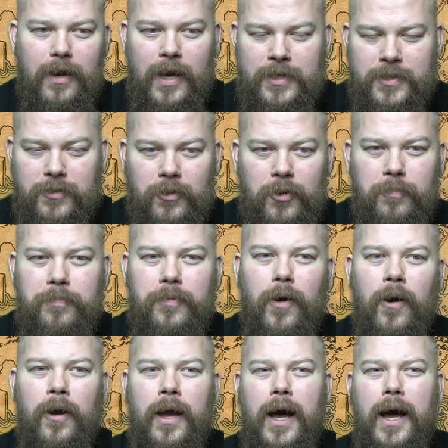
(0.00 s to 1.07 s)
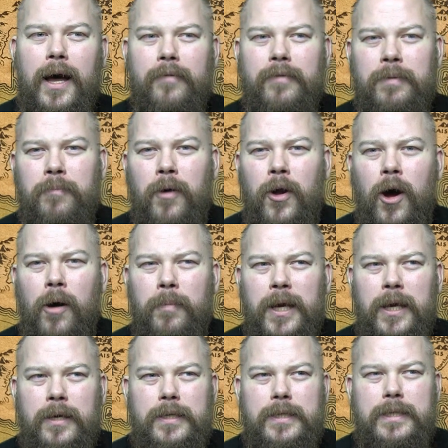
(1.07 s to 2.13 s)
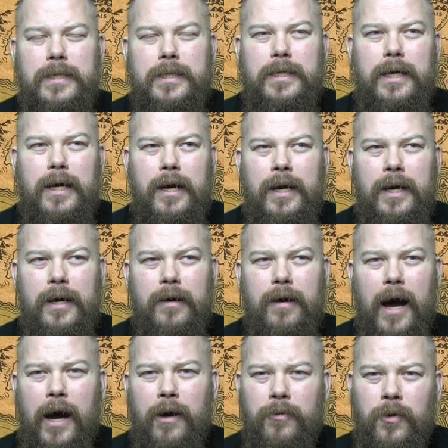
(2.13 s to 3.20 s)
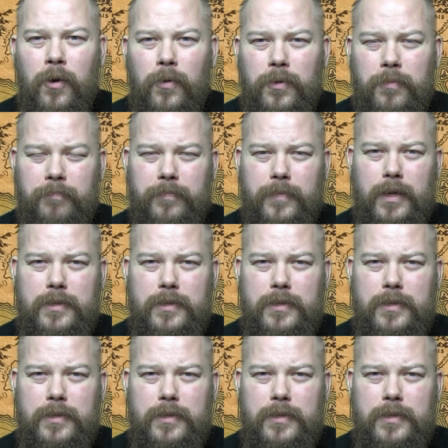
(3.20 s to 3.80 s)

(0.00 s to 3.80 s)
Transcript: as a group. I have in my army Ardacon,